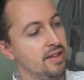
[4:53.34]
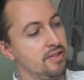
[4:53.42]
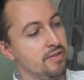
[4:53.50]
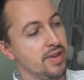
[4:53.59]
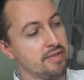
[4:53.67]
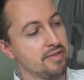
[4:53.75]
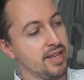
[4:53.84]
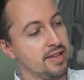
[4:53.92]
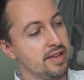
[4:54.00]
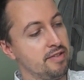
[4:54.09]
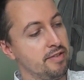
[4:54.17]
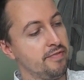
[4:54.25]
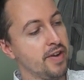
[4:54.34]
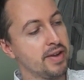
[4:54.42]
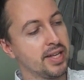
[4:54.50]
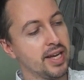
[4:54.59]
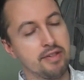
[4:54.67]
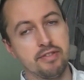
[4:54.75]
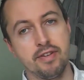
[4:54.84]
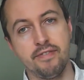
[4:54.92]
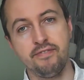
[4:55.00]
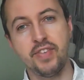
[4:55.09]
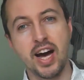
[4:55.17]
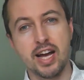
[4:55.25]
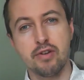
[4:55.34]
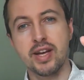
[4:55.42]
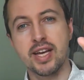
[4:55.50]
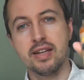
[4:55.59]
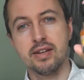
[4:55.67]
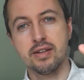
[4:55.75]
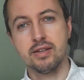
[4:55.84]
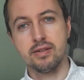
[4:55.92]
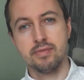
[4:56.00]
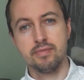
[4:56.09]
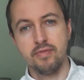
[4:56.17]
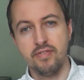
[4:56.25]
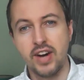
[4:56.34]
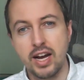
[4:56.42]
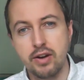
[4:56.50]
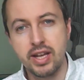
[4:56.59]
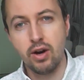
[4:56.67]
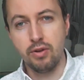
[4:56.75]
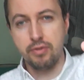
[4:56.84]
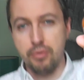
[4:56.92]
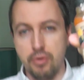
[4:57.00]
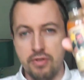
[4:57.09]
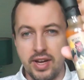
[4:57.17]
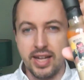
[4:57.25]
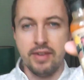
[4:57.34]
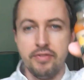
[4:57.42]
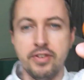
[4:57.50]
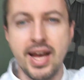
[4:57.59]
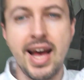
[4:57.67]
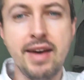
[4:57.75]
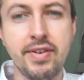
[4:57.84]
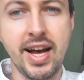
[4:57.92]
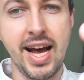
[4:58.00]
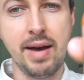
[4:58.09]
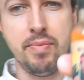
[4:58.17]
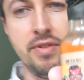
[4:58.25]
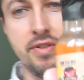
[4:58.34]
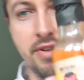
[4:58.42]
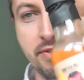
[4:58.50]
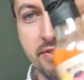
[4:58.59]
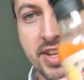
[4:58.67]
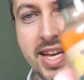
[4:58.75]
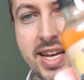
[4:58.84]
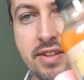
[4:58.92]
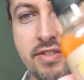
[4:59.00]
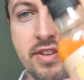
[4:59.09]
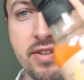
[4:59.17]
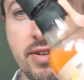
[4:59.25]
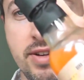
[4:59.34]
so yes it is a very nice fiery fiery hot sauce and if you ever happen to see it